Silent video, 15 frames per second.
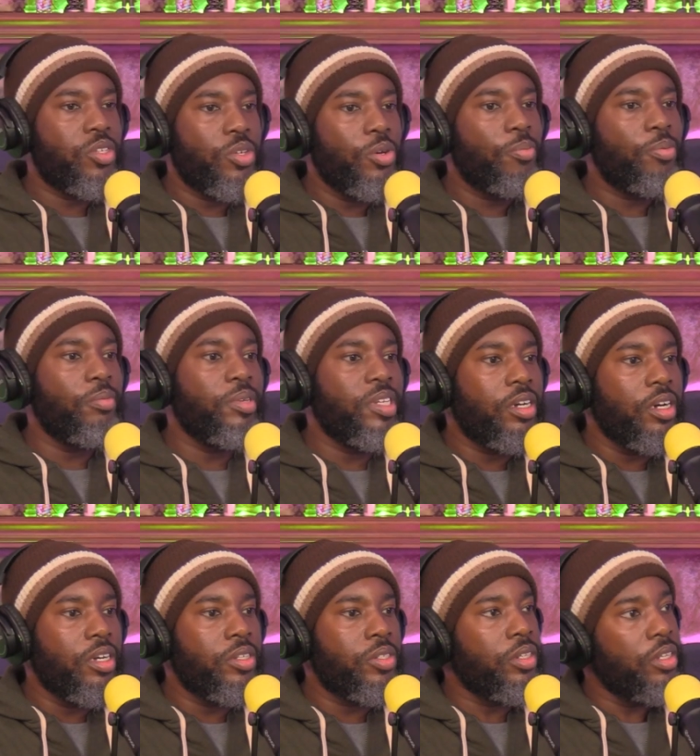stupid
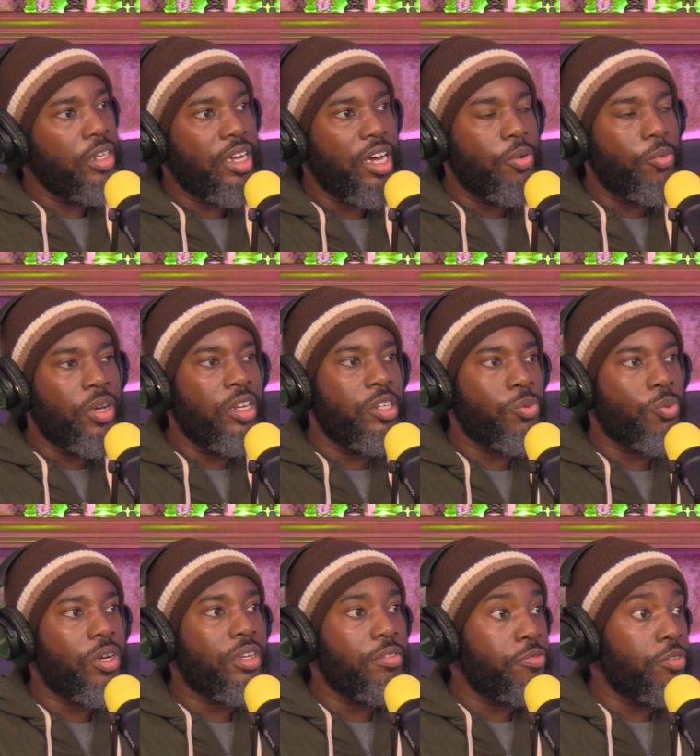because look how well it's
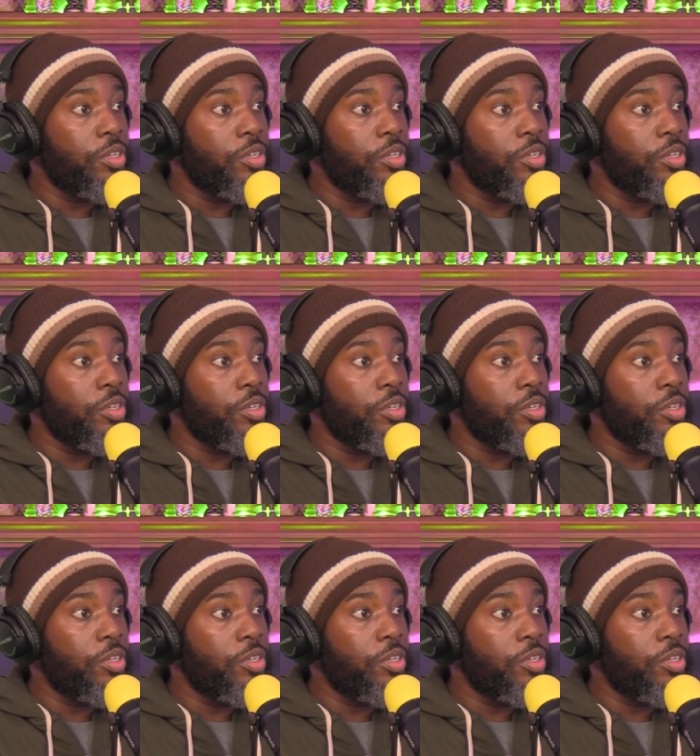working